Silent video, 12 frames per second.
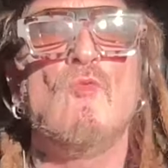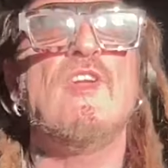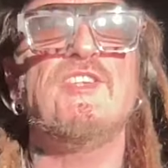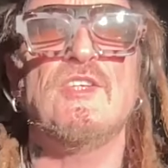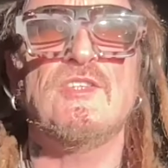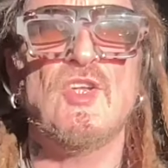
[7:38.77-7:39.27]

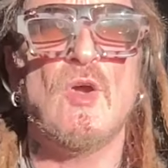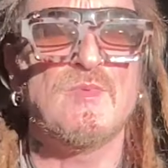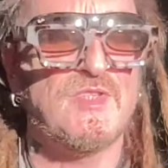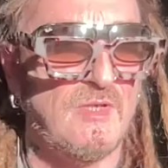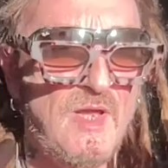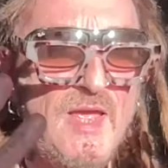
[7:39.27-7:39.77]
Richard
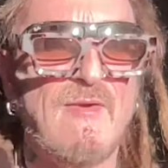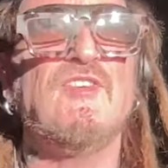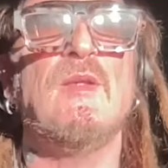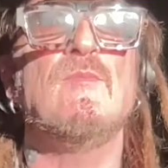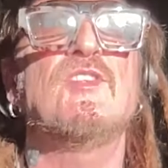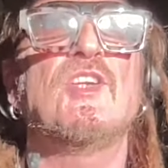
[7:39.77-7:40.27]
Thompson.
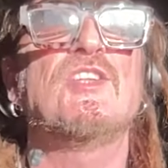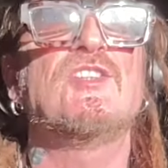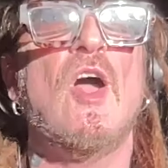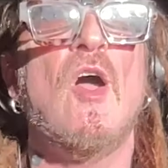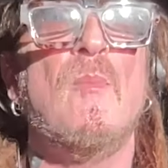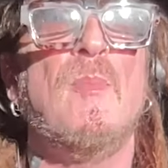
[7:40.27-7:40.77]
Every time there's a
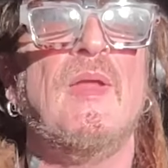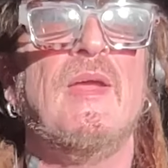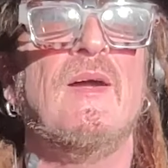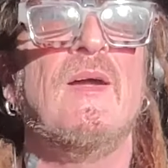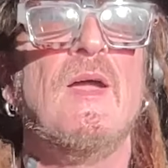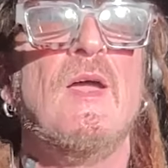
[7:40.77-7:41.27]
guitar
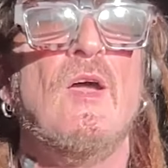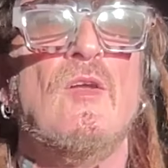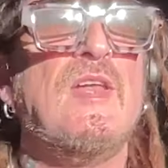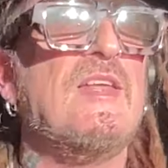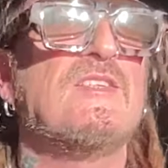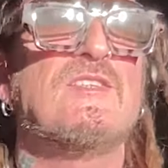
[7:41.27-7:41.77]
player
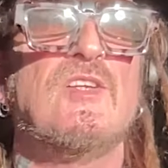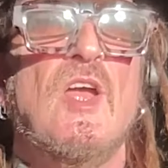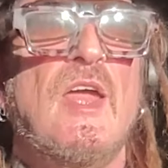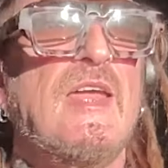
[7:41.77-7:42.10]
list,